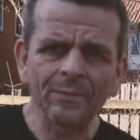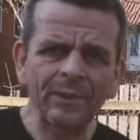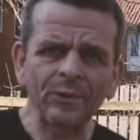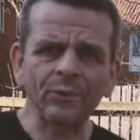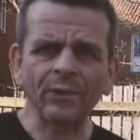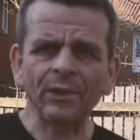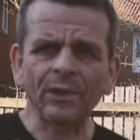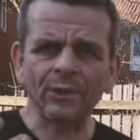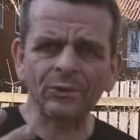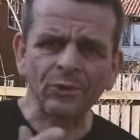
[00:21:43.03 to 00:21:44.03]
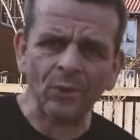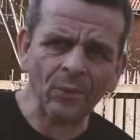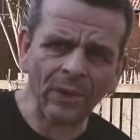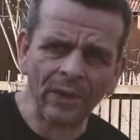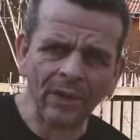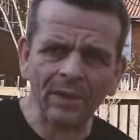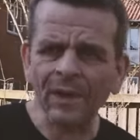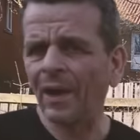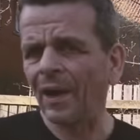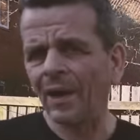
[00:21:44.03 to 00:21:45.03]
been doing uh, stoneware
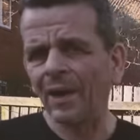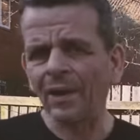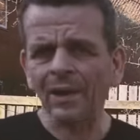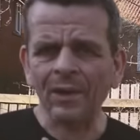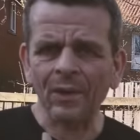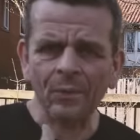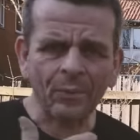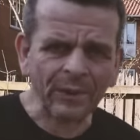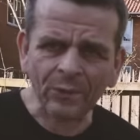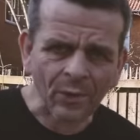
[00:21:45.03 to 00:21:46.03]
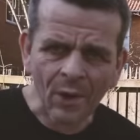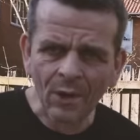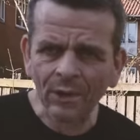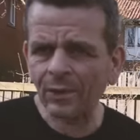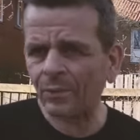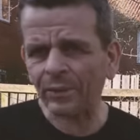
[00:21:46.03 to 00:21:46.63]
uh, with grog,